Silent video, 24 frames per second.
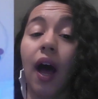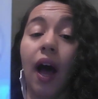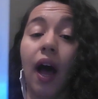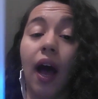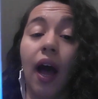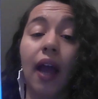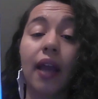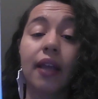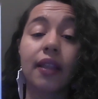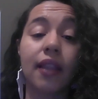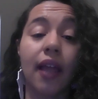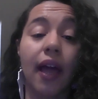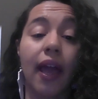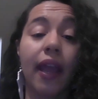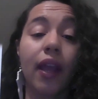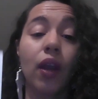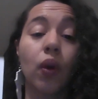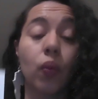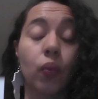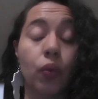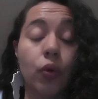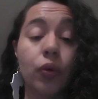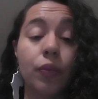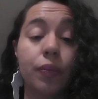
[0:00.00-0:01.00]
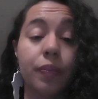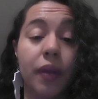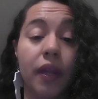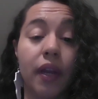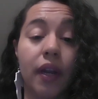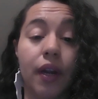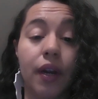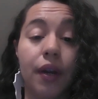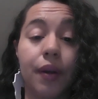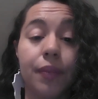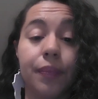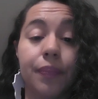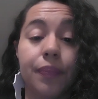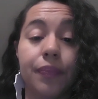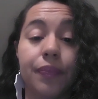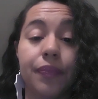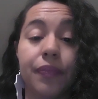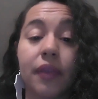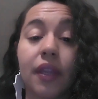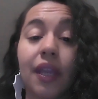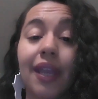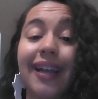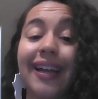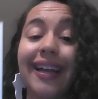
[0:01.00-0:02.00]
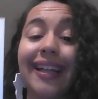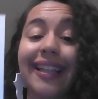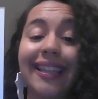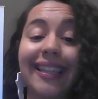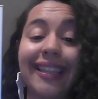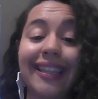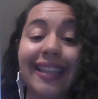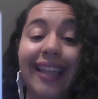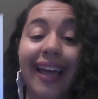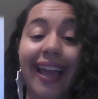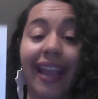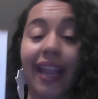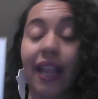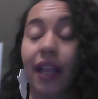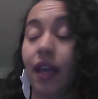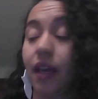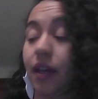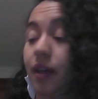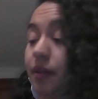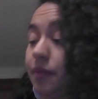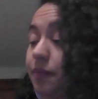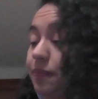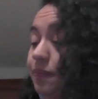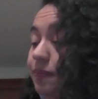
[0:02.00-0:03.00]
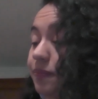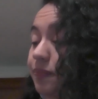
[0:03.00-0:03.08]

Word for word: I like root beer. Like.